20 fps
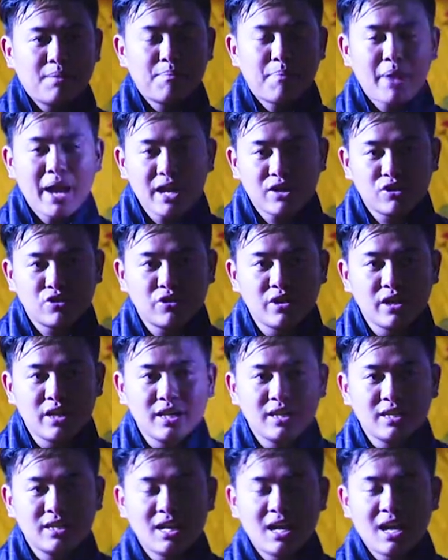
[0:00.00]

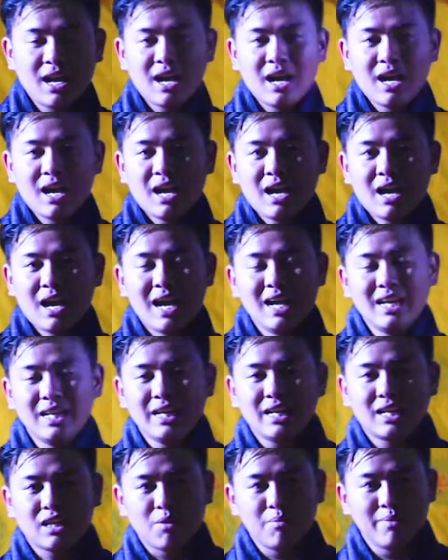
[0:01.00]
passionate,
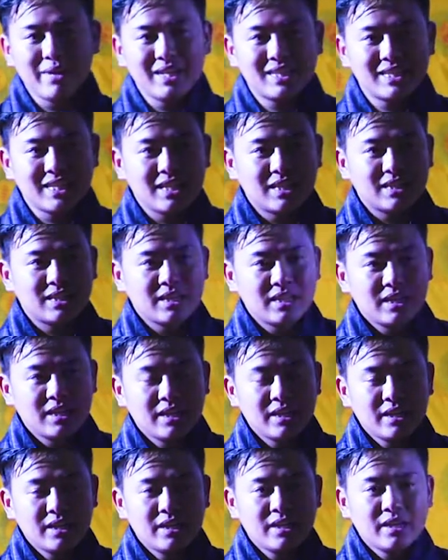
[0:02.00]
highly committed,
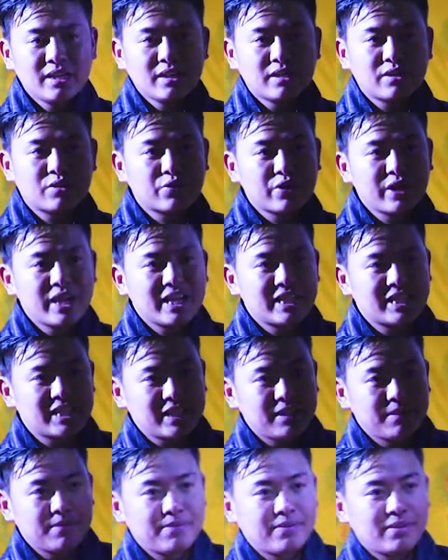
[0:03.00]

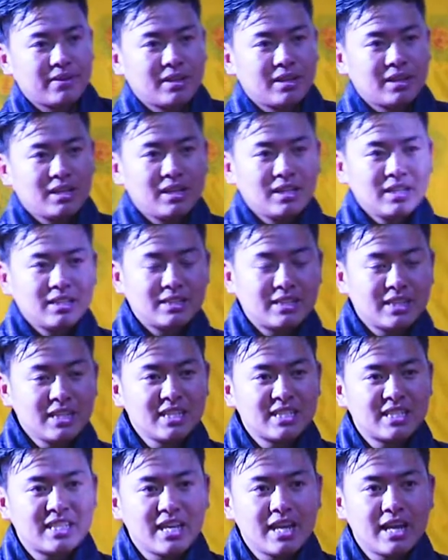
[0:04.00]
creative,
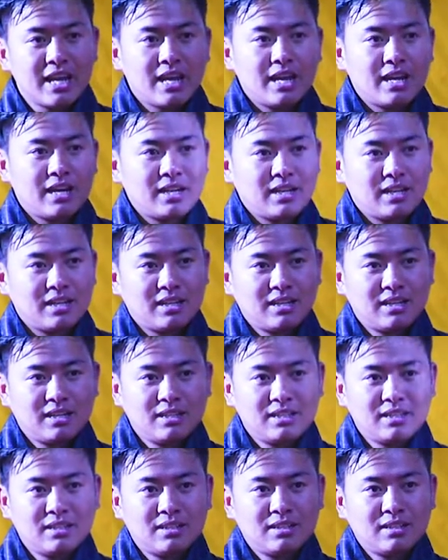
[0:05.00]
sincere,
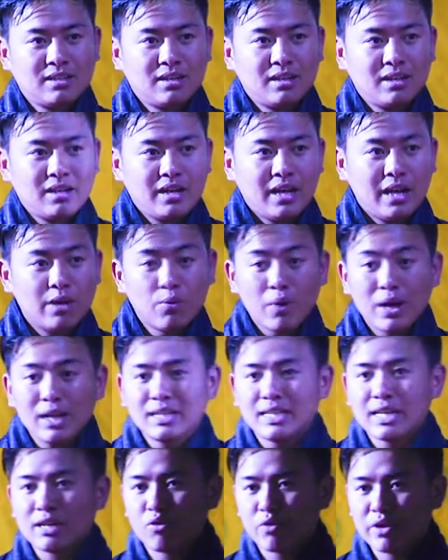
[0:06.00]
and
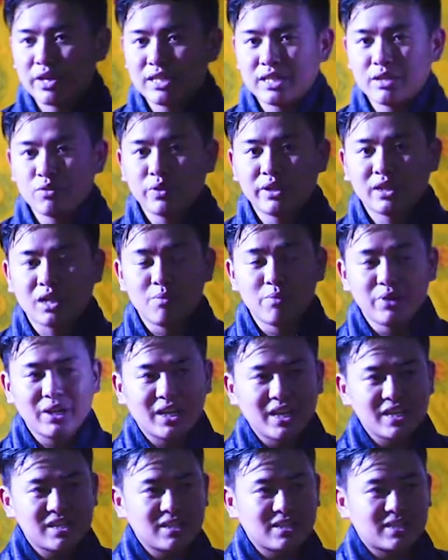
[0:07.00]
well decorated with
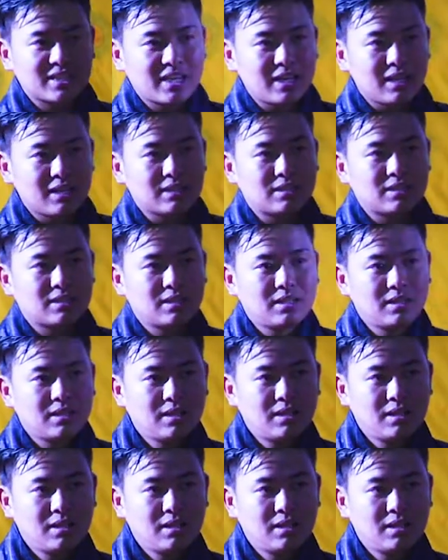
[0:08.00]
communication skills.